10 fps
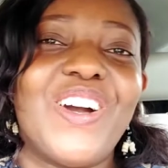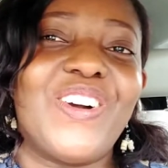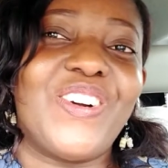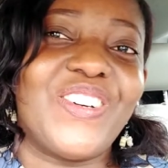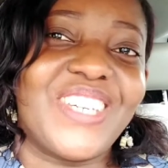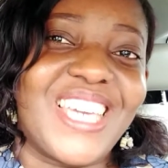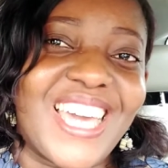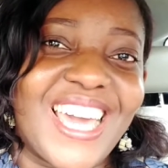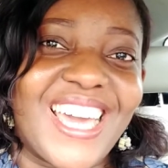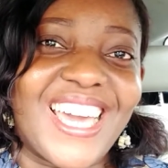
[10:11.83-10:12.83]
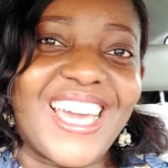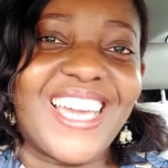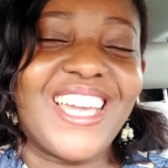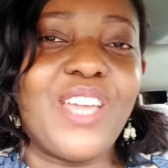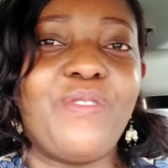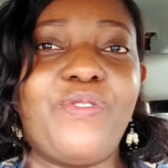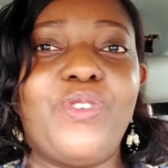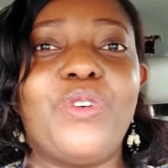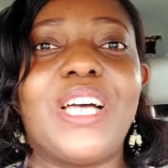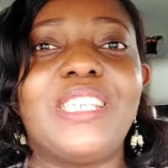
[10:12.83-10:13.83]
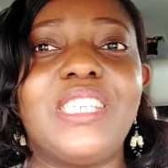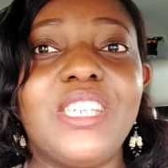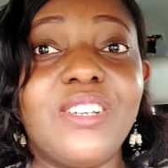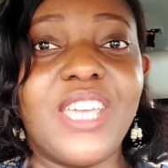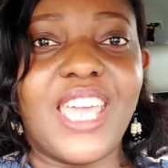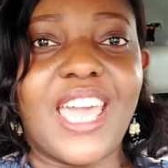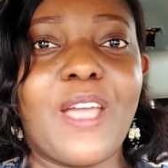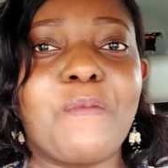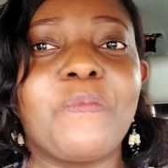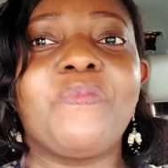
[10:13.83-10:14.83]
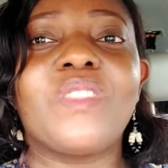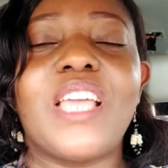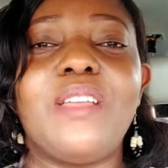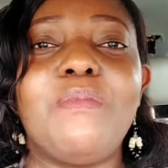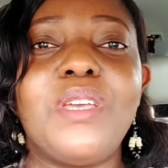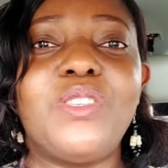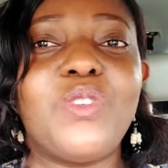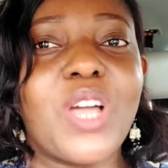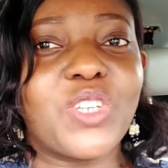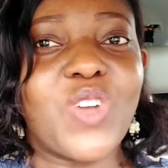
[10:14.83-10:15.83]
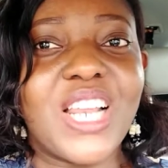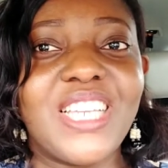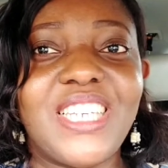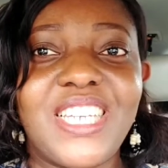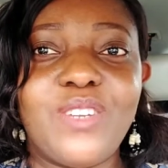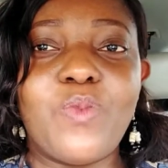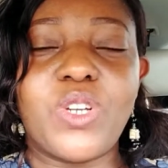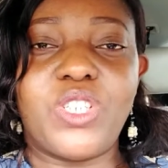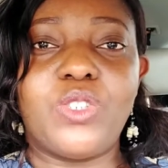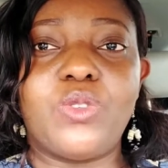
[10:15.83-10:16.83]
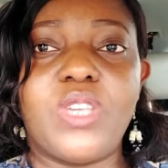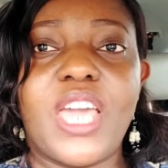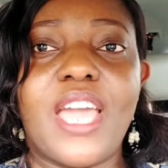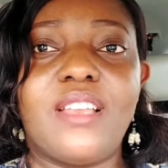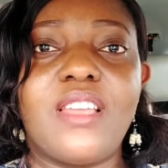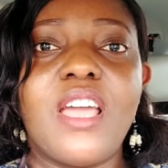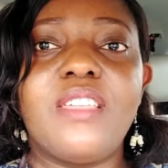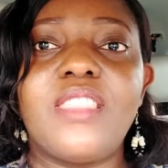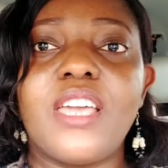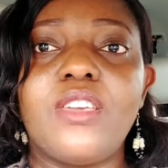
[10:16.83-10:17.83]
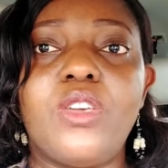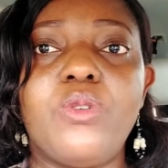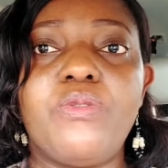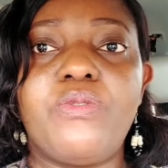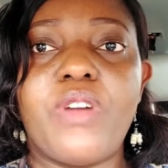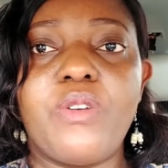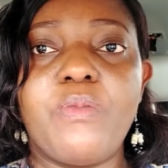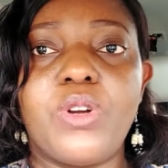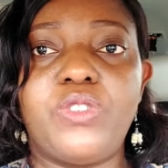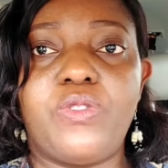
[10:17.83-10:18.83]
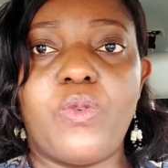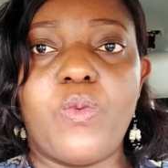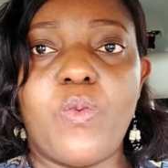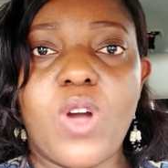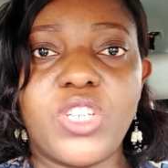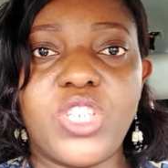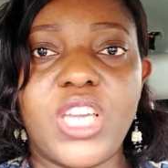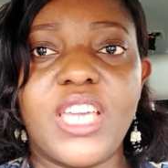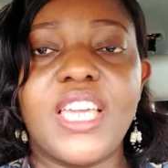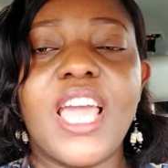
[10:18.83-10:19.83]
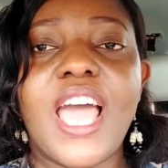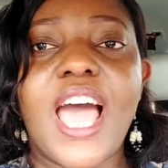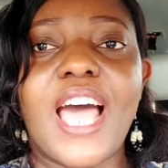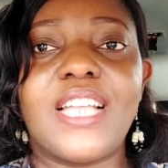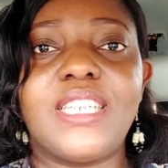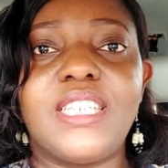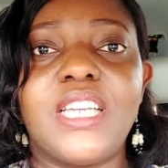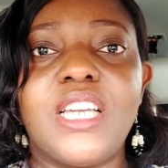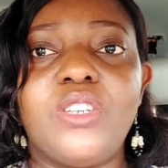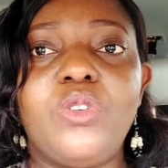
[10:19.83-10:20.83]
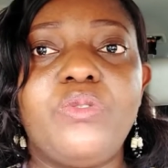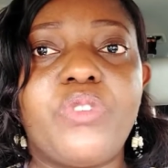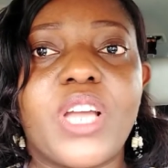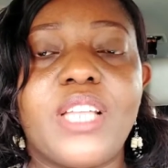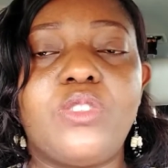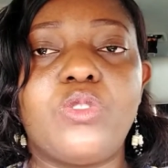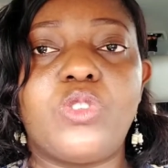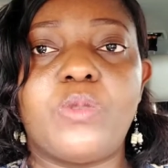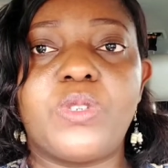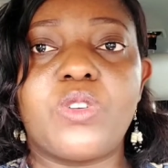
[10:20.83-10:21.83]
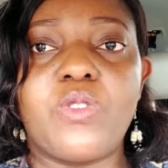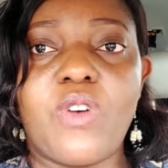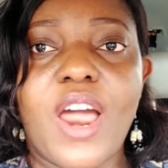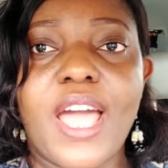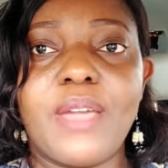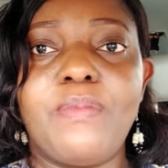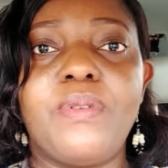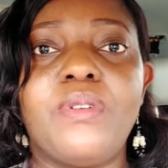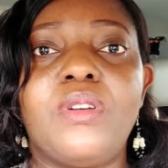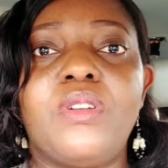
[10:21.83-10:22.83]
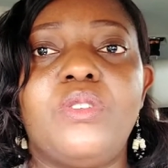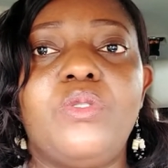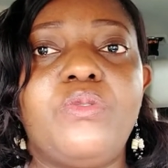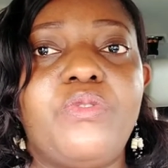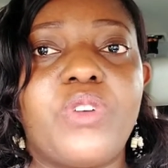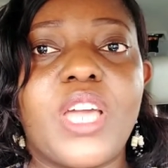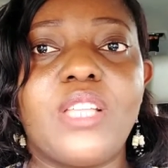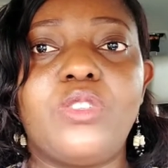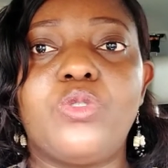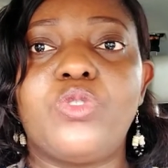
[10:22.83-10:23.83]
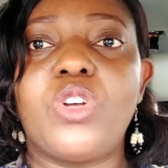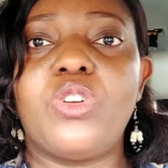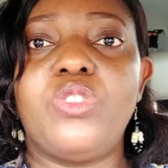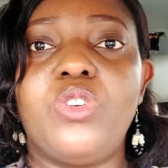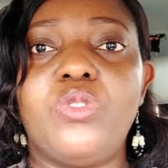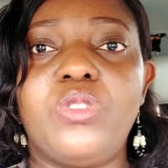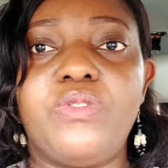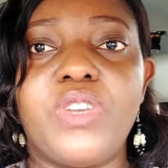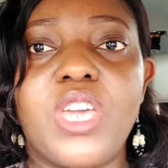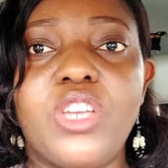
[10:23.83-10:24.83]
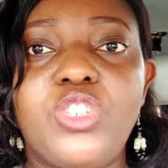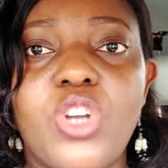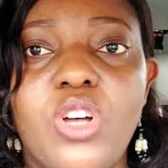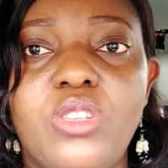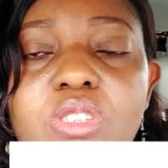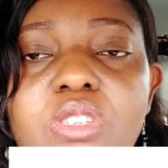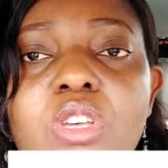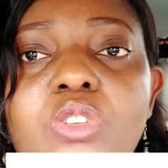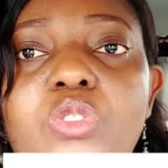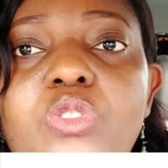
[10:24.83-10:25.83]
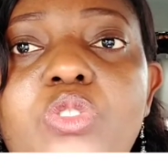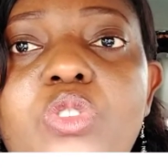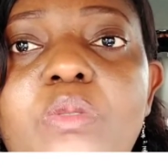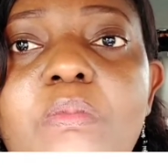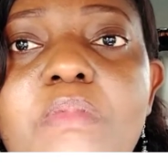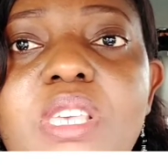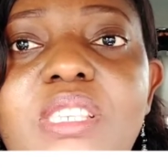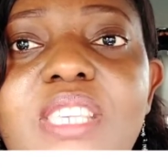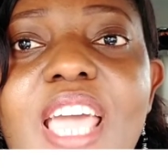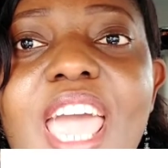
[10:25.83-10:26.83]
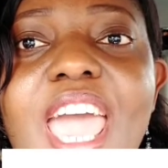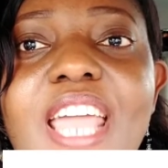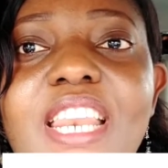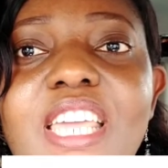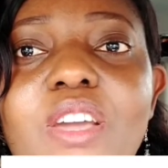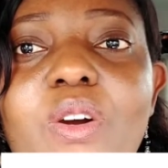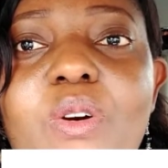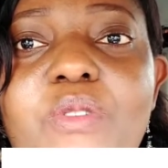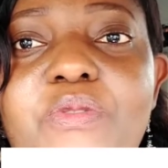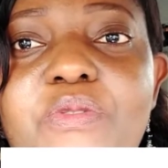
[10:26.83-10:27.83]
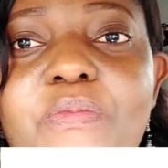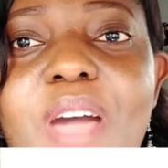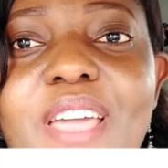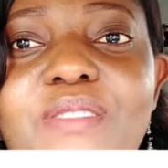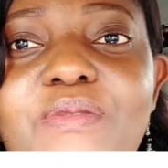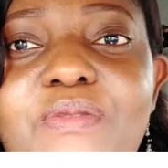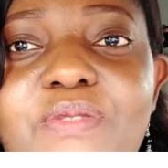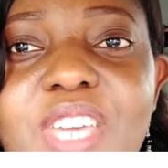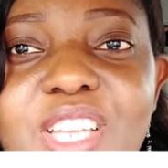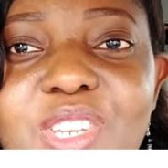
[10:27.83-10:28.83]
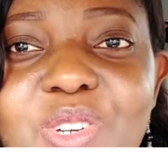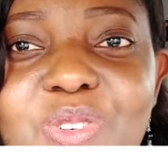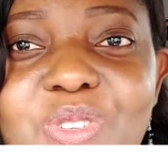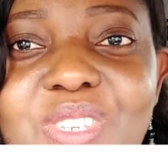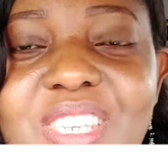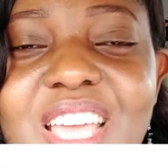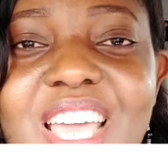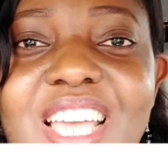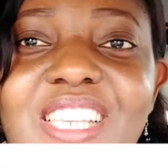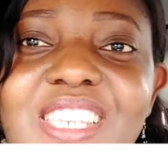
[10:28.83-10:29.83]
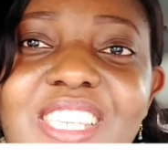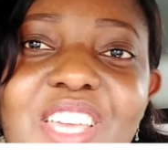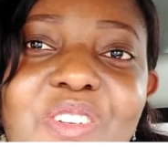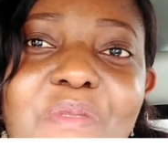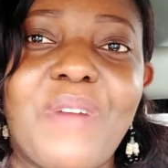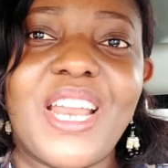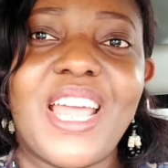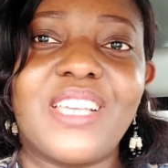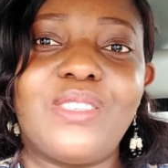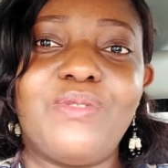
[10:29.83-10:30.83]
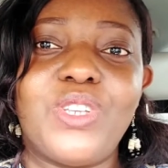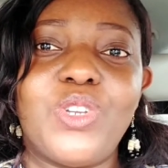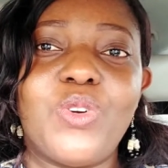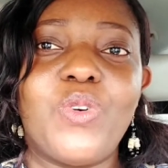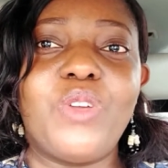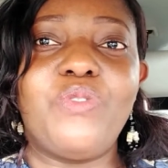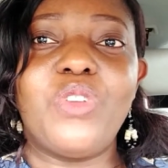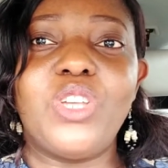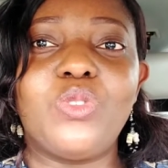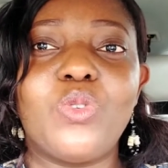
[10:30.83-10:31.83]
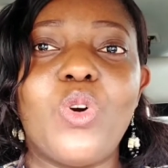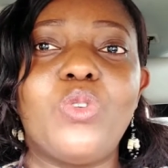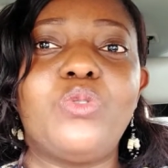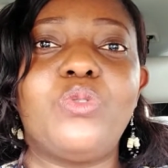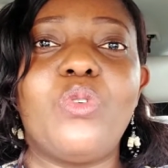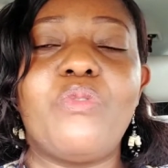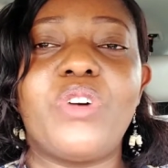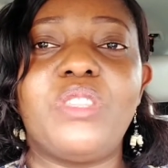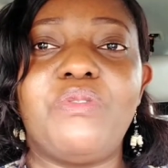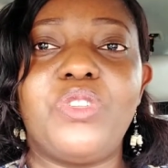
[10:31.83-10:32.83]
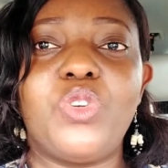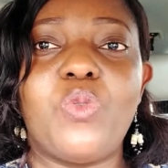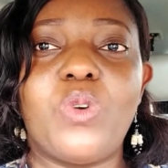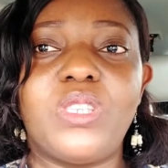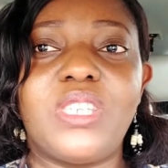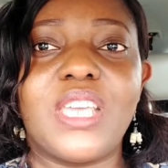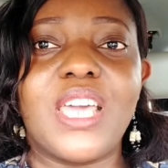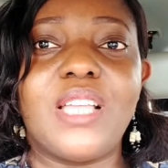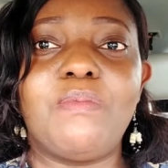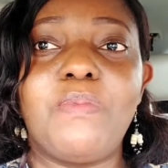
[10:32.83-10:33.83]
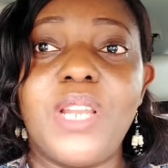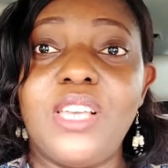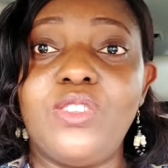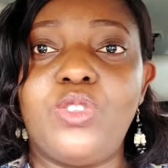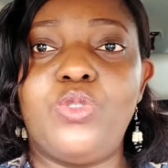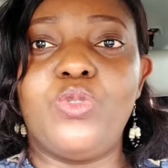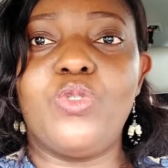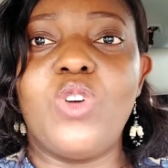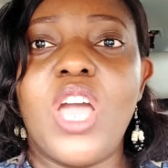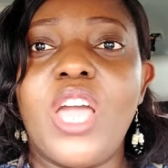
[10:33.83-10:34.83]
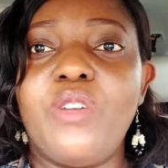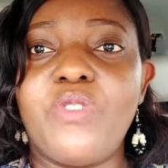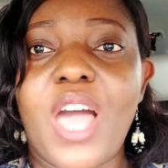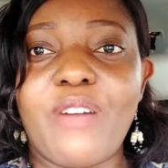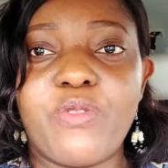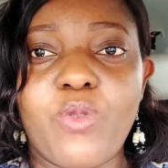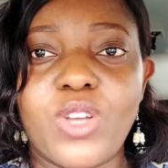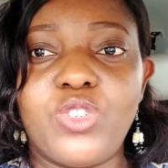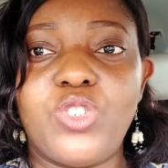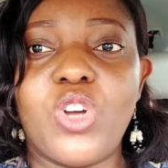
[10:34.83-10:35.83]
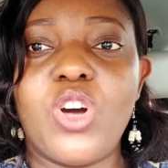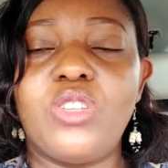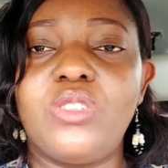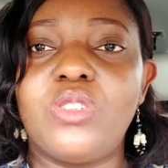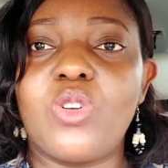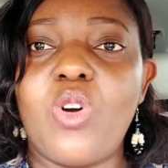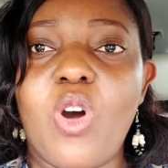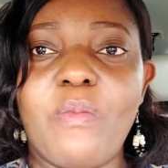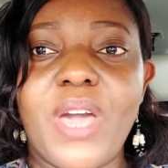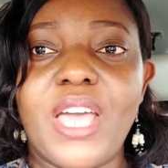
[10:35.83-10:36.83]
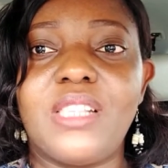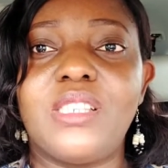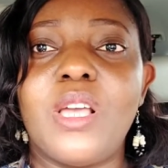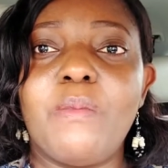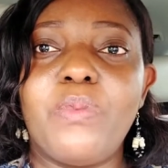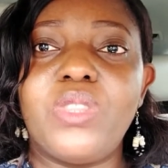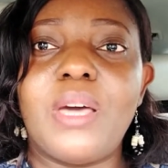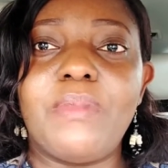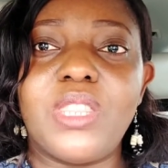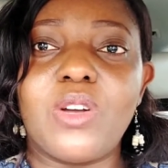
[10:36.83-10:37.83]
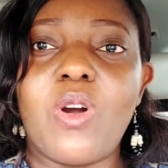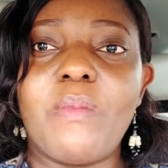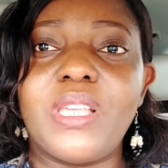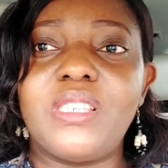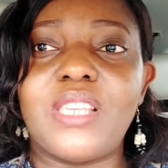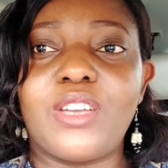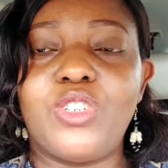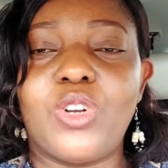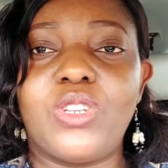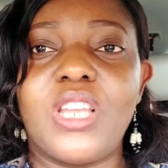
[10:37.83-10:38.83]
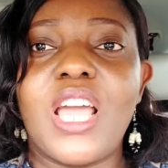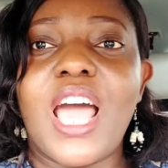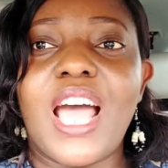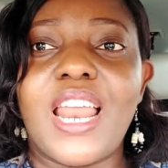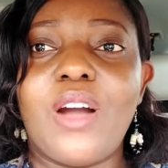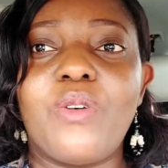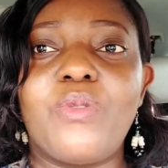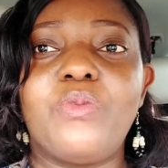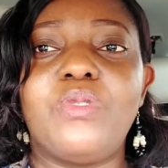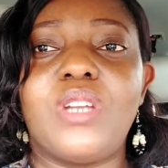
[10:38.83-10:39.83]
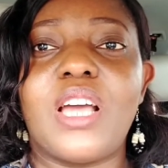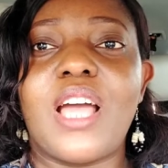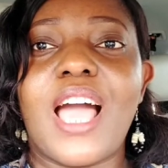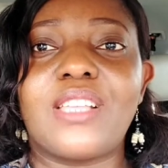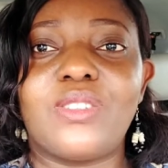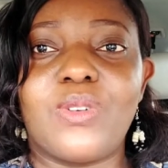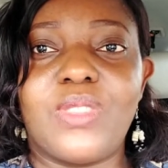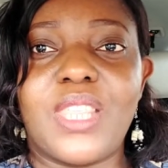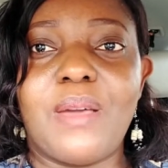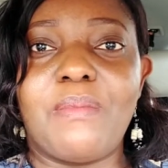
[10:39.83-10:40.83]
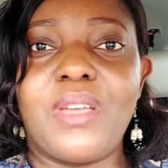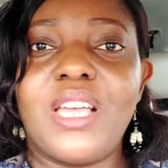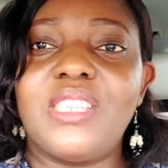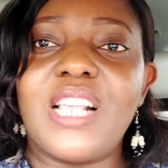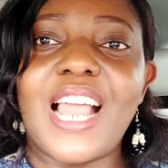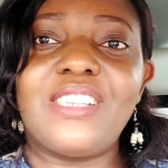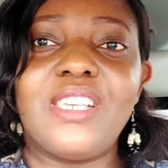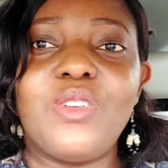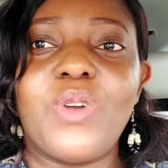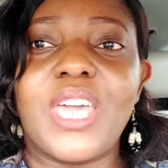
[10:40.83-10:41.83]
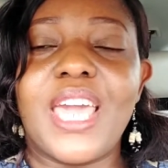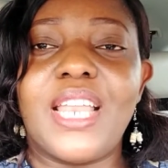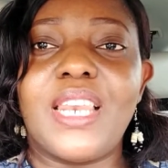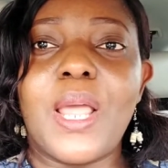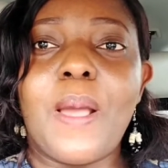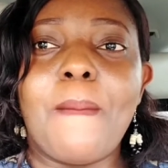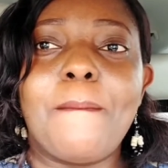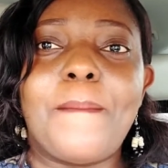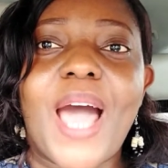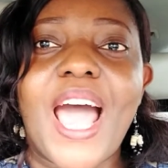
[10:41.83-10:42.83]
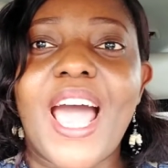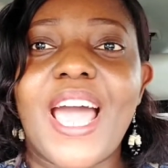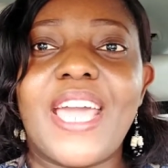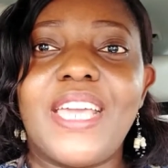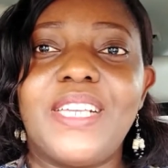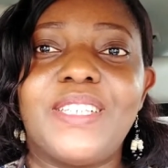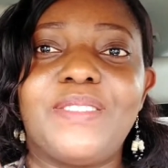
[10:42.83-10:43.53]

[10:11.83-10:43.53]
Okay, if you are still here, then it means you actually did watch it to the end. Thank you very much for watching, and don't forget to subscribe. Don't forget to turn on your notifications so you don't miss any of my videos. See you in my next video. If you need to go over the video once again, please do. If you have questions, comments, put them in the comment section and I'll act on them. Till I see you again. Bye.